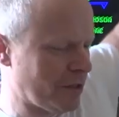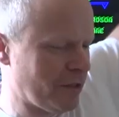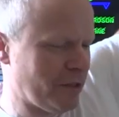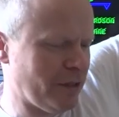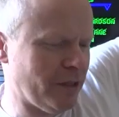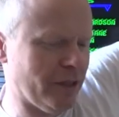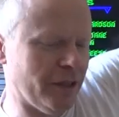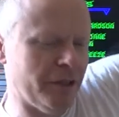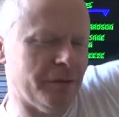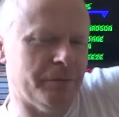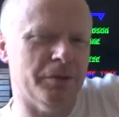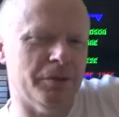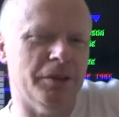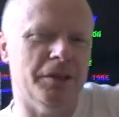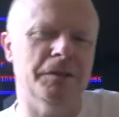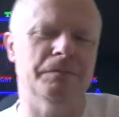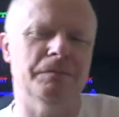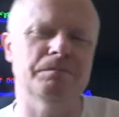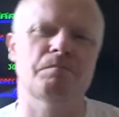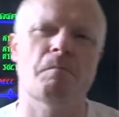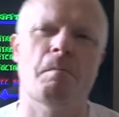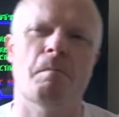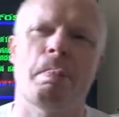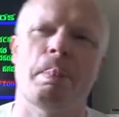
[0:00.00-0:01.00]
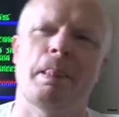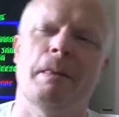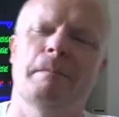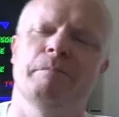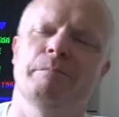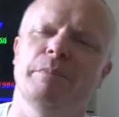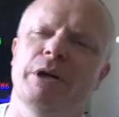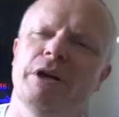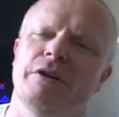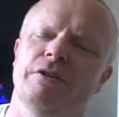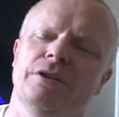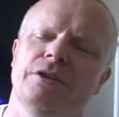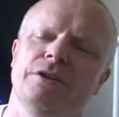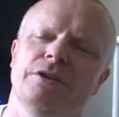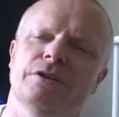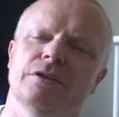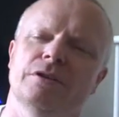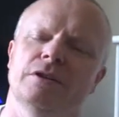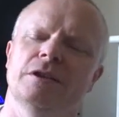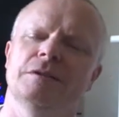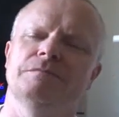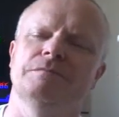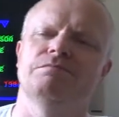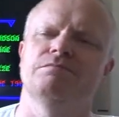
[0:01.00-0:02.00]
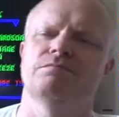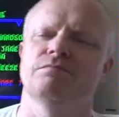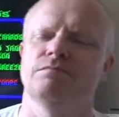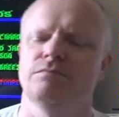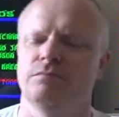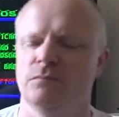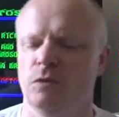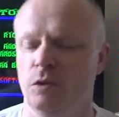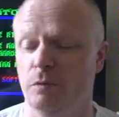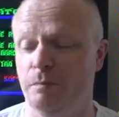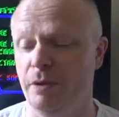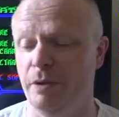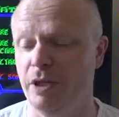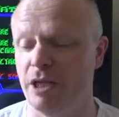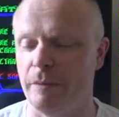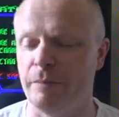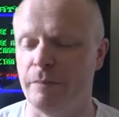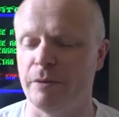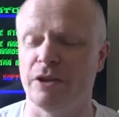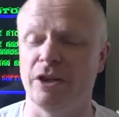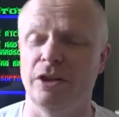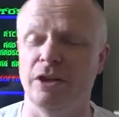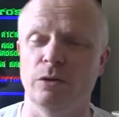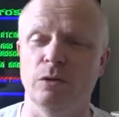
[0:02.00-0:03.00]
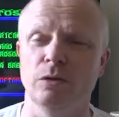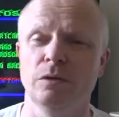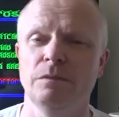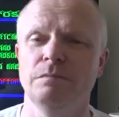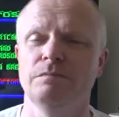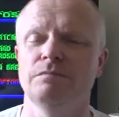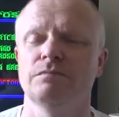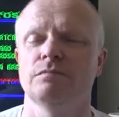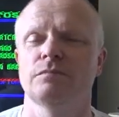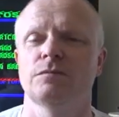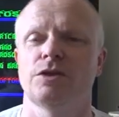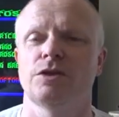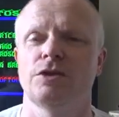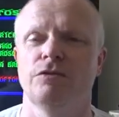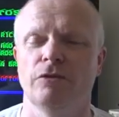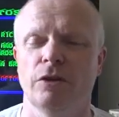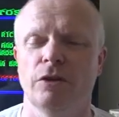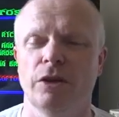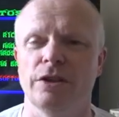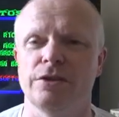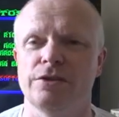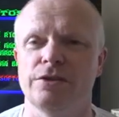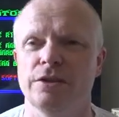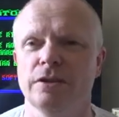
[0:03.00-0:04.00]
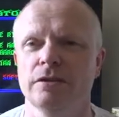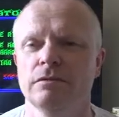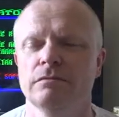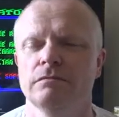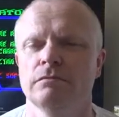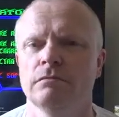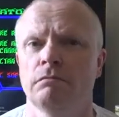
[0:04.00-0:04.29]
you know, but apparently you can you pick up a girl, she rides you,